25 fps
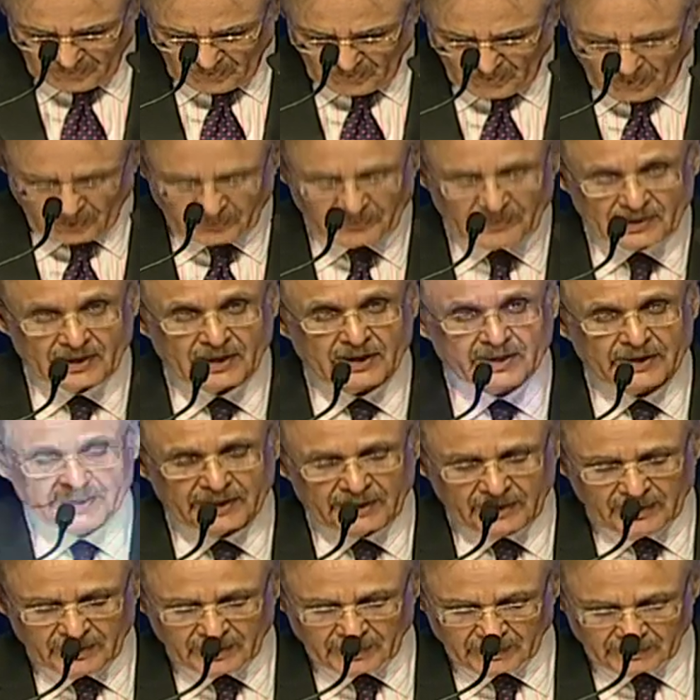the learning
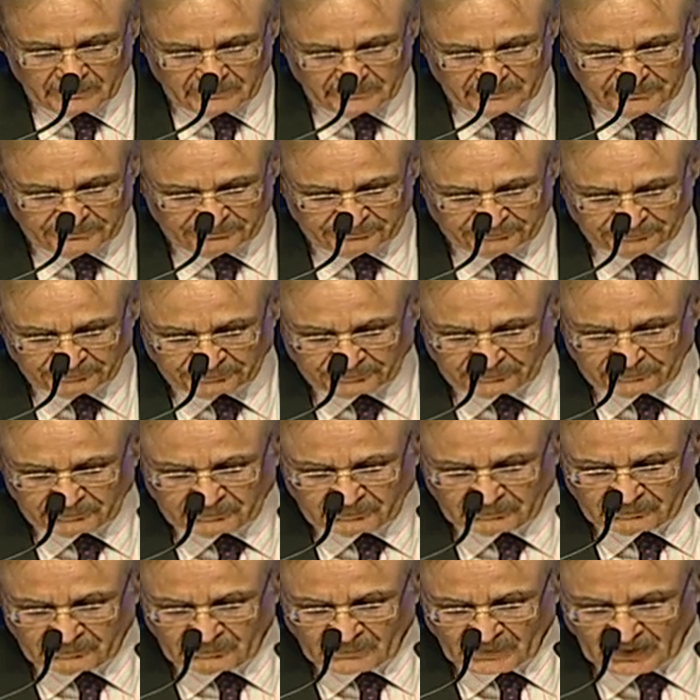curve.
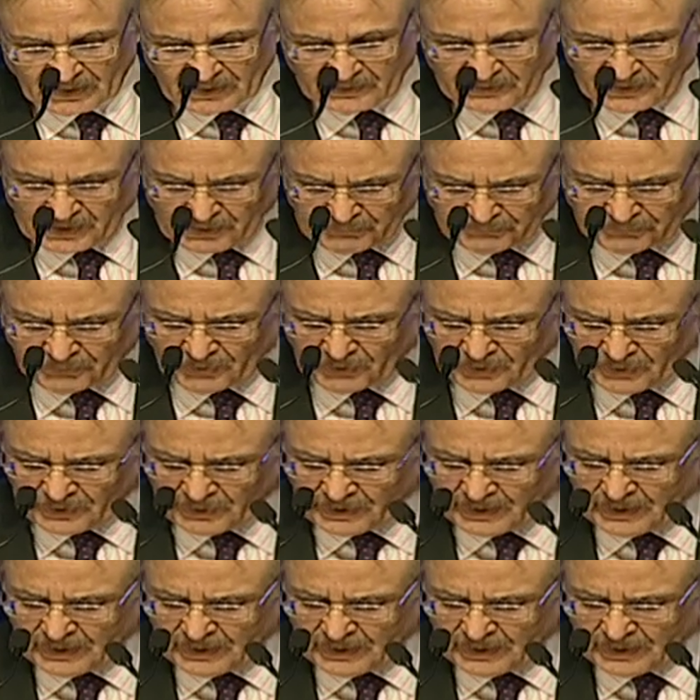Therefore,